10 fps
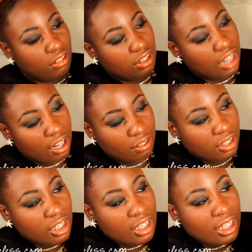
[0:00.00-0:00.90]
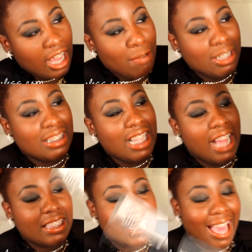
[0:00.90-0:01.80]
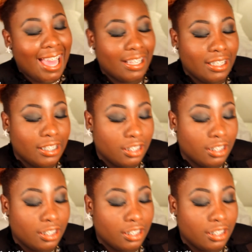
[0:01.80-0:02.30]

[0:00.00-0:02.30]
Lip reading: you know, I mean, it's not that